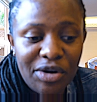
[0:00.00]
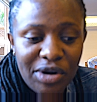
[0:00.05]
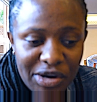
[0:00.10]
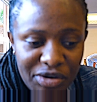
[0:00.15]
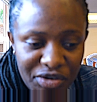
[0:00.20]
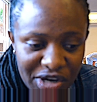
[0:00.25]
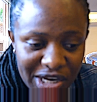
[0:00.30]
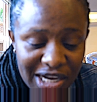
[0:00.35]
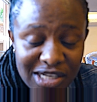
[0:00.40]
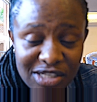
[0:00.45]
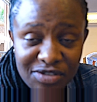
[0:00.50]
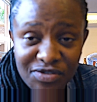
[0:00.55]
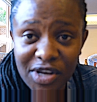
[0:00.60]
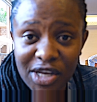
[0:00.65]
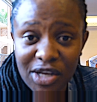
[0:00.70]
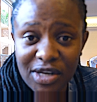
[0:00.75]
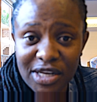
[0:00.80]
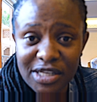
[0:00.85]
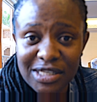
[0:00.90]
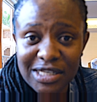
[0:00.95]
react
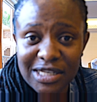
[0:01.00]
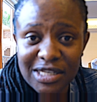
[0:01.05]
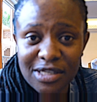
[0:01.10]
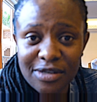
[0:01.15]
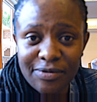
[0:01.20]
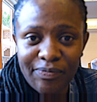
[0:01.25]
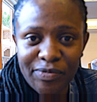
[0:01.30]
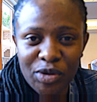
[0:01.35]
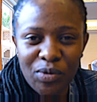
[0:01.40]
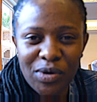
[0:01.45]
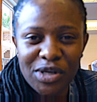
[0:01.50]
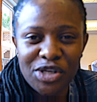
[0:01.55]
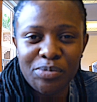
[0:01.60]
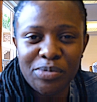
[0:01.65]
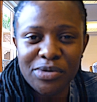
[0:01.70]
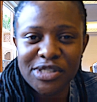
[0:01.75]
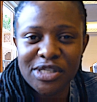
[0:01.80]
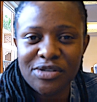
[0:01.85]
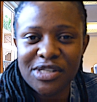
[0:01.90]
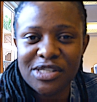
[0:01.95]
violently. When you
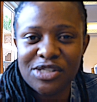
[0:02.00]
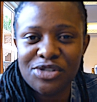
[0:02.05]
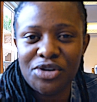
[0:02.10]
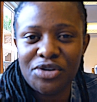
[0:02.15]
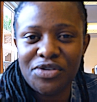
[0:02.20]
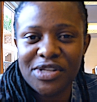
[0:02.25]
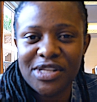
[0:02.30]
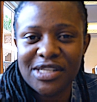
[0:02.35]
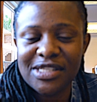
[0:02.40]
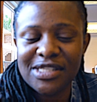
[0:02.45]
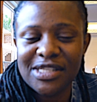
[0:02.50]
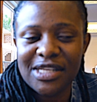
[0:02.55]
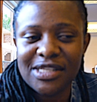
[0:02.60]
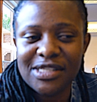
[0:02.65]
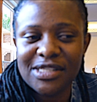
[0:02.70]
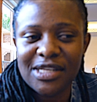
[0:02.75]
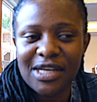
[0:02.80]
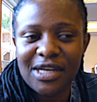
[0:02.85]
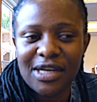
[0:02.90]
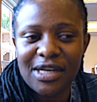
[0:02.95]
put out a story that
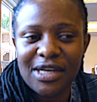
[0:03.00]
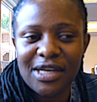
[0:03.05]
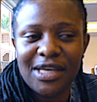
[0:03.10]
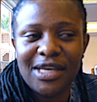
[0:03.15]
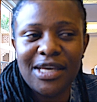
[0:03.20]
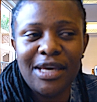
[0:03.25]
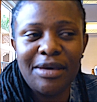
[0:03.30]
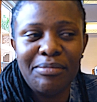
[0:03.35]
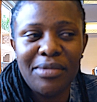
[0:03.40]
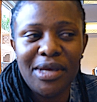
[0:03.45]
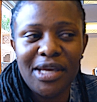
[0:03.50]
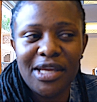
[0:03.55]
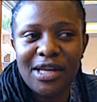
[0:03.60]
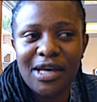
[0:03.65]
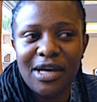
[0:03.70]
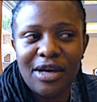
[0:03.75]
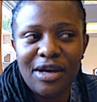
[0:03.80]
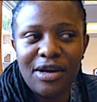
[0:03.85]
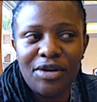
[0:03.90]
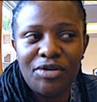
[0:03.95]
says gay
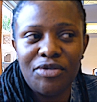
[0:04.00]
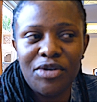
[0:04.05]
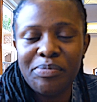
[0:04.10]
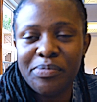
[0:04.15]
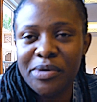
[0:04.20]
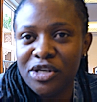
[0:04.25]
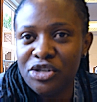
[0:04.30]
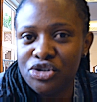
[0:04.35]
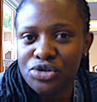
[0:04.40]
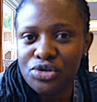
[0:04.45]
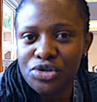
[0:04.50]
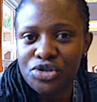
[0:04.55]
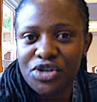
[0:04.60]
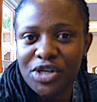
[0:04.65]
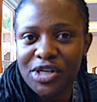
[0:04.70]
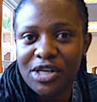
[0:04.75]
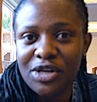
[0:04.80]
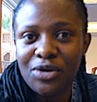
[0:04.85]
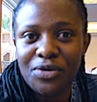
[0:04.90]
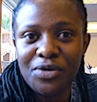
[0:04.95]
men are raping
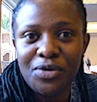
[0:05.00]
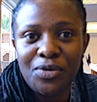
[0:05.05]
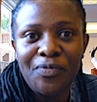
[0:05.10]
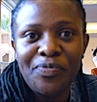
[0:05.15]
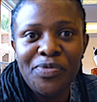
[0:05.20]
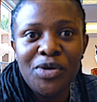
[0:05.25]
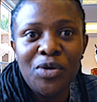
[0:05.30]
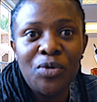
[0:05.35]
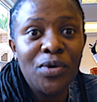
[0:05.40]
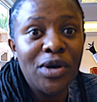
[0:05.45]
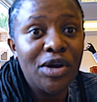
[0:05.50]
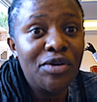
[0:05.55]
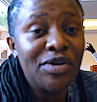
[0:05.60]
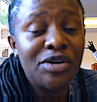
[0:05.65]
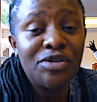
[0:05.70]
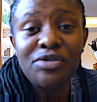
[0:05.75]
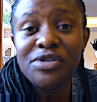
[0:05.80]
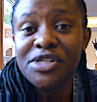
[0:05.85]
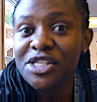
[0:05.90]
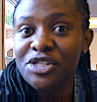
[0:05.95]
children, or we are
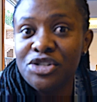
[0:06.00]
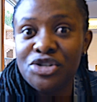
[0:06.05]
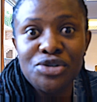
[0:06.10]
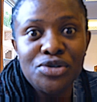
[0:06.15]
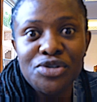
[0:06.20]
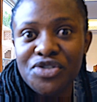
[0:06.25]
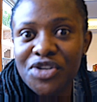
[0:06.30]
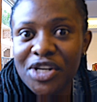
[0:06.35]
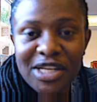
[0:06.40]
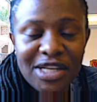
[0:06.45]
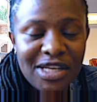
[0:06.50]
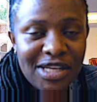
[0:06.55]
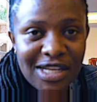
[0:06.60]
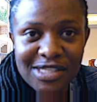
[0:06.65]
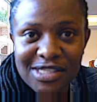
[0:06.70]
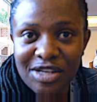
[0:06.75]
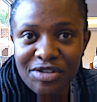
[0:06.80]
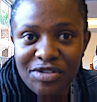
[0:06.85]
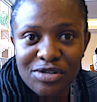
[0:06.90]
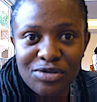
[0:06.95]
recruiting children in
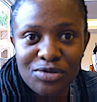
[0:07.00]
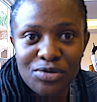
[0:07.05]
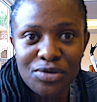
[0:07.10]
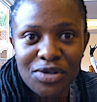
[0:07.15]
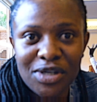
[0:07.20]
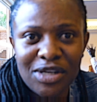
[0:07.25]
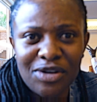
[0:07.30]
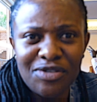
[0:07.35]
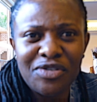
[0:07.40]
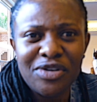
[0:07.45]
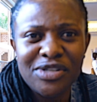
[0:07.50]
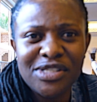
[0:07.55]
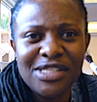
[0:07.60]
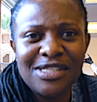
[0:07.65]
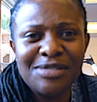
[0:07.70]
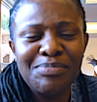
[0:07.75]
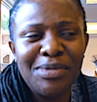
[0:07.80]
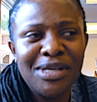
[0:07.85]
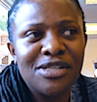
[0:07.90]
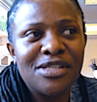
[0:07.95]
nursery school, of course
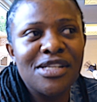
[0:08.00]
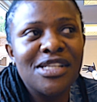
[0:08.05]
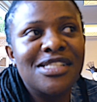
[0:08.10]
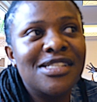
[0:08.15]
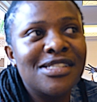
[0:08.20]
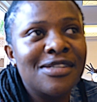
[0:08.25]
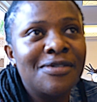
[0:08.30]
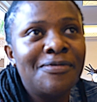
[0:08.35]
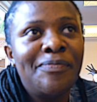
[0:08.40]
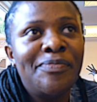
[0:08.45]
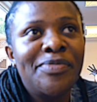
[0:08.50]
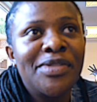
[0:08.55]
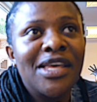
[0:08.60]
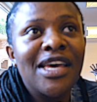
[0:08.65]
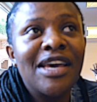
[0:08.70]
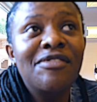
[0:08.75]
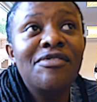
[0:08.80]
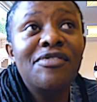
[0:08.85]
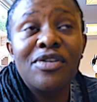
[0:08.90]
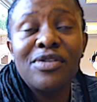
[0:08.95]
it
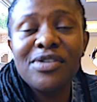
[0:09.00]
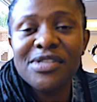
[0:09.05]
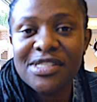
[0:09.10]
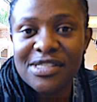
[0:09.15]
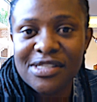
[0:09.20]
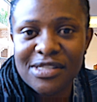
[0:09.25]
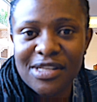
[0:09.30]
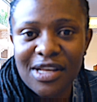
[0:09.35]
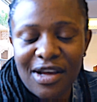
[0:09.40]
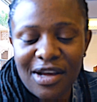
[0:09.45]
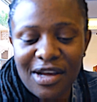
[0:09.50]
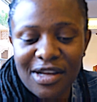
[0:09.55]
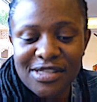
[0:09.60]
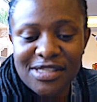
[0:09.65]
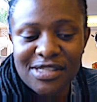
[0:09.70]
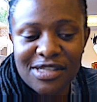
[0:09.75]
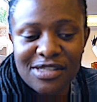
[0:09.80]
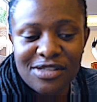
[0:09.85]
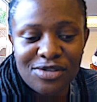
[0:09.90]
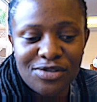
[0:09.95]
invokes a
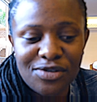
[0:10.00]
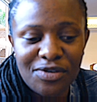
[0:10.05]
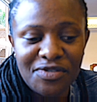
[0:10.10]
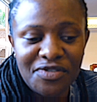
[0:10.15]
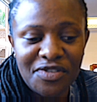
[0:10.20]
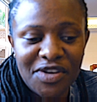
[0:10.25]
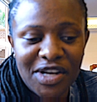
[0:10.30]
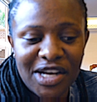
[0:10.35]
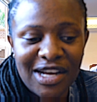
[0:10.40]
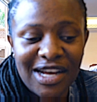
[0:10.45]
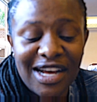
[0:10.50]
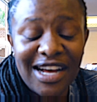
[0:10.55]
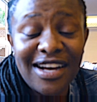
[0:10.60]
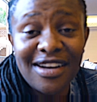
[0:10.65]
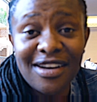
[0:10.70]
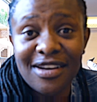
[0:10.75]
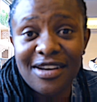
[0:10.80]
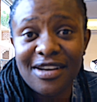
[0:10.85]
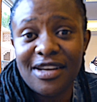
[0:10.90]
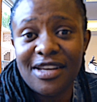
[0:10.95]
sense of
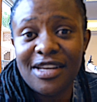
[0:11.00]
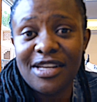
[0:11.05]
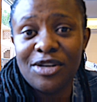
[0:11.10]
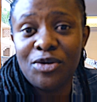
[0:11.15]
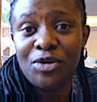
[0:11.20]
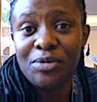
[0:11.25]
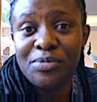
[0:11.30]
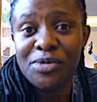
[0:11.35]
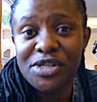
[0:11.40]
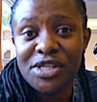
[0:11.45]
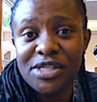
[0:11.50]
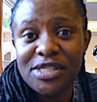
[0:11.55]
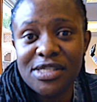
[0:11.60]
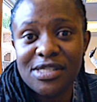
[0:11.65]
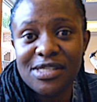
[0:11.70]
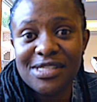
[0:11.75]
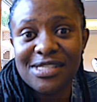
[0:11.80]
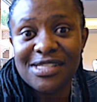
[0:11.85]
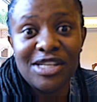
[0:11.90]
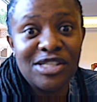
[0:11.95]
anger in
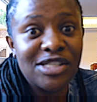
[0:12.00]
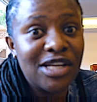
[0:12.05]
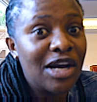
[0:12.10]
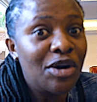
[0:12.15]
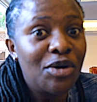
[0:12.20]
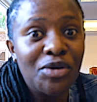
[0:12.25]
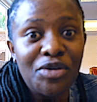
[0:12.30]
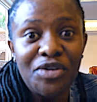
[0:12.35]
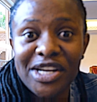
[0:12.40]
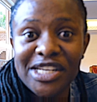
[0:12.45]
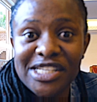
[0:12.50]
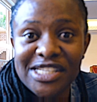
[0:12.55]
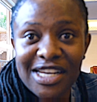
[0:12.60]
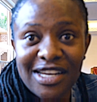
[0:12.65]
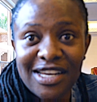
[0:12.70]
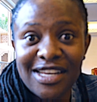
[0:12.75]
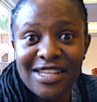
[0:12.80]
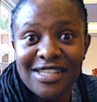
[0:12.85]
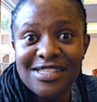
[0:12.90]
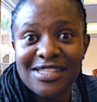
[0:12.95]
communities that are already
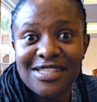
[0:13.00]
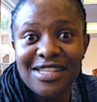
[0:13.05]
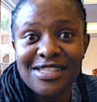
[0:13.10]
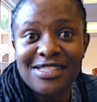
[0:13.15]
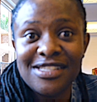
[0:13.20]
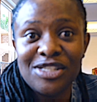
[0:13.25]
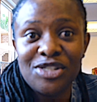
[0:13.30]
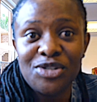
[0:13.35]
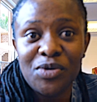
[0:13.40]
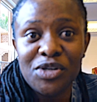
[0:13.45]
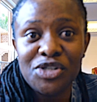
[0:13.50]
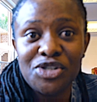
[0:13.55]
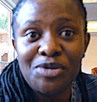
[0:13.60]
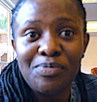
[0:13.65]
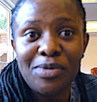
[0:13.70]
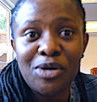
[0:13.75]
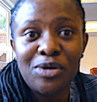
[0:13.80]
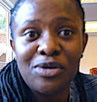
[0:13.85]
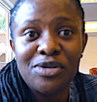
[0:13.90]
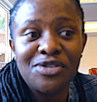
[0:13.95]
against the
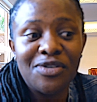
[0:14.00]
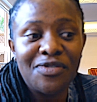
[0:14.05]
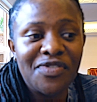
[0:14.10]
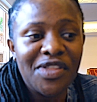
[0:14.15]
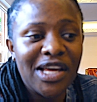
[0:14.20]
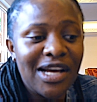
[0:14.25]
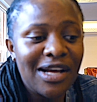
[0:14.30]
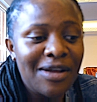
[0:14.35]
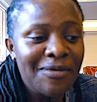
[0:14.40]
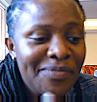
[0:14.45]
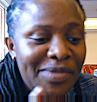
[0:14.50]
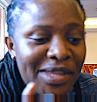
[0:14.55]
situation because of the